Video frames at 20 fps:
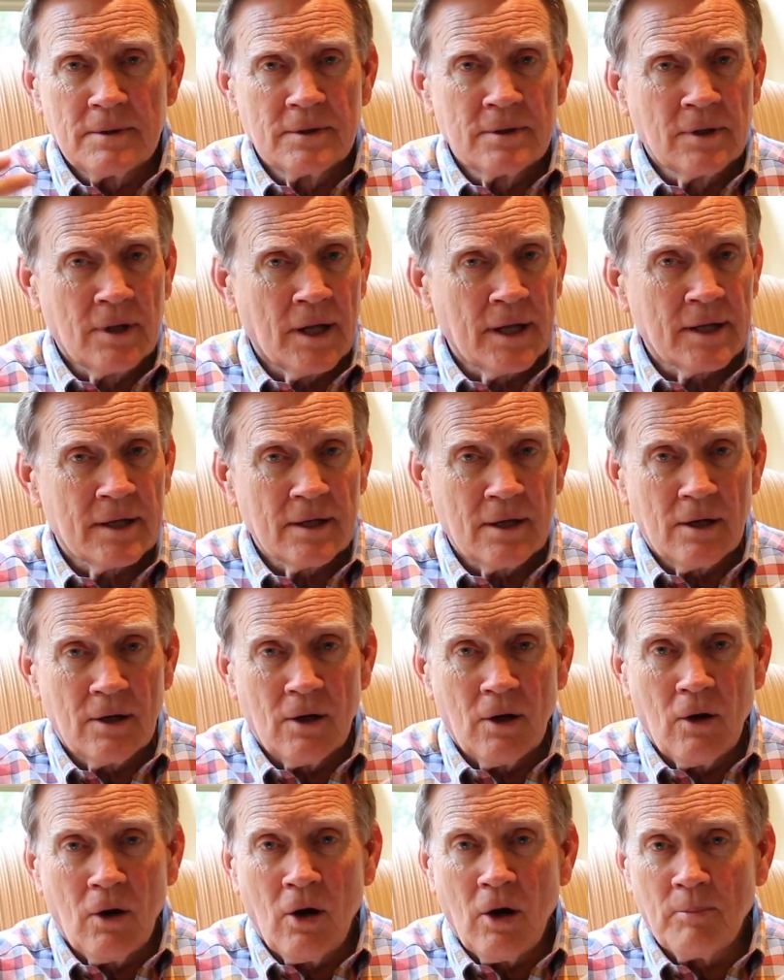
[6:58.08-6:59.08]
Like
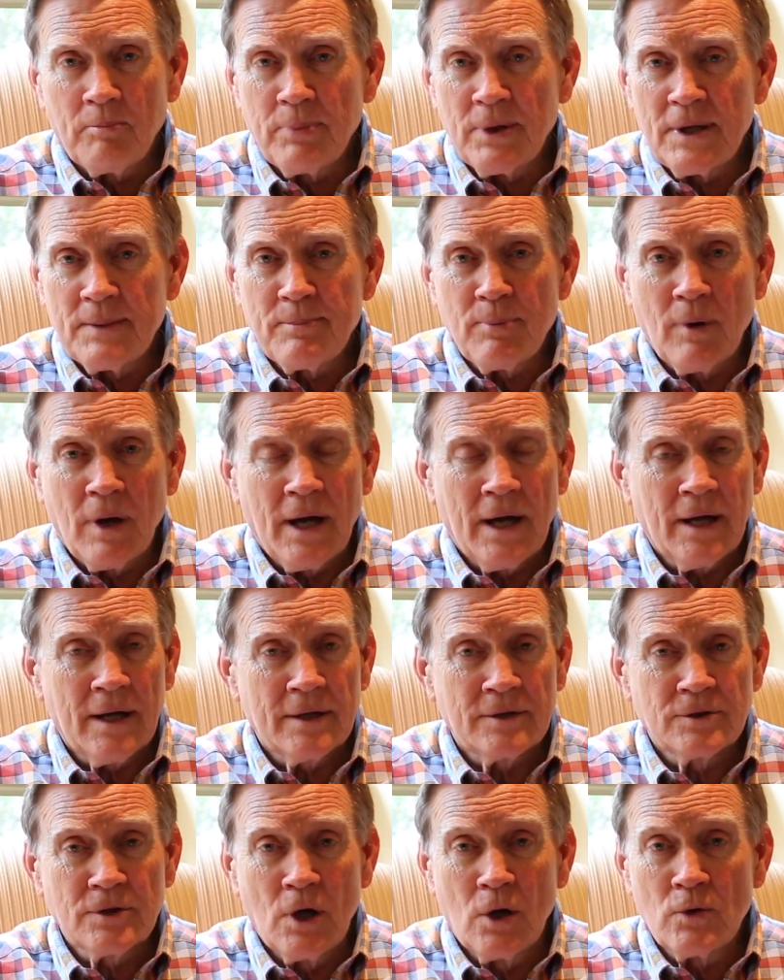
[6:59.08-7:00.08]
all people, I
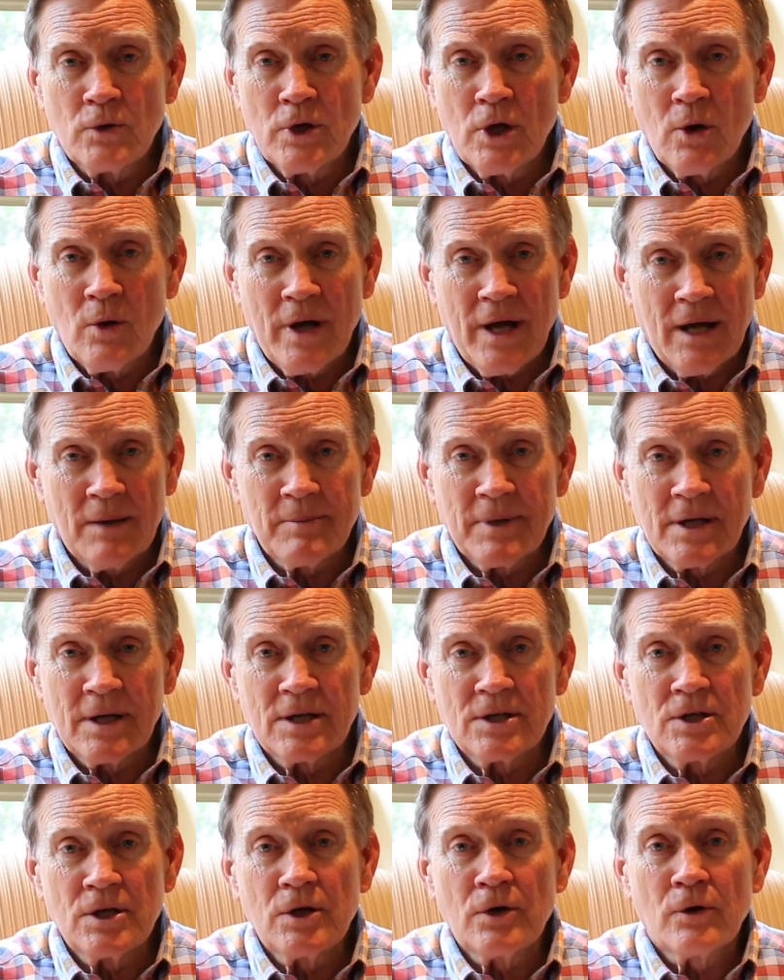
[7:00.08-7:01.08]
don't know how many
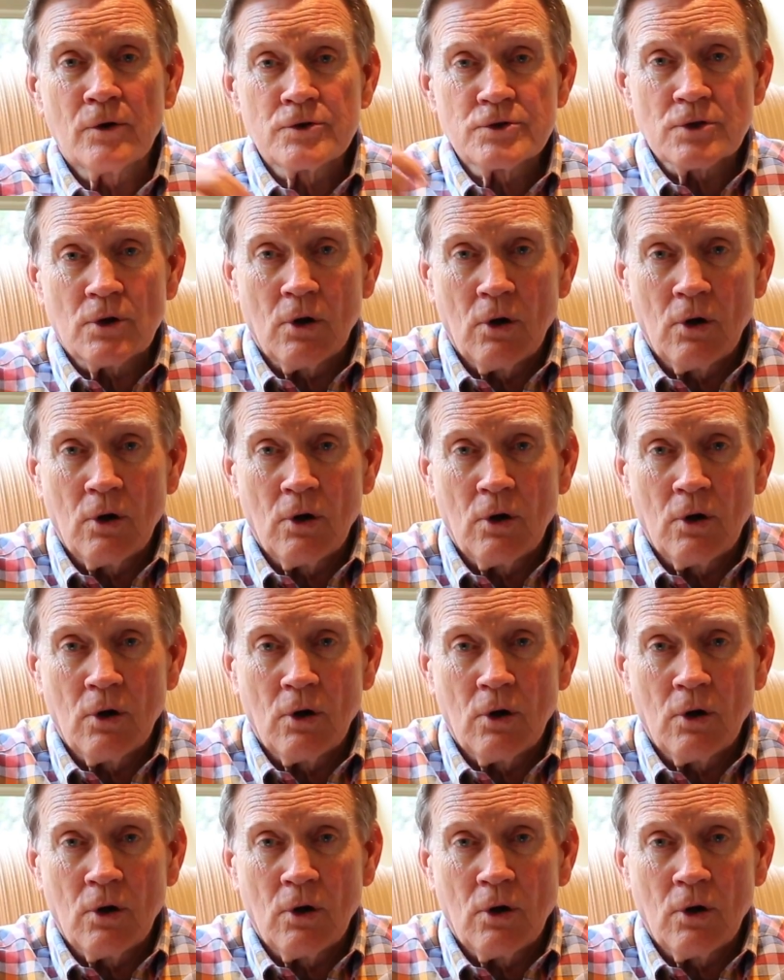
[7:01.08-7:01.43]
years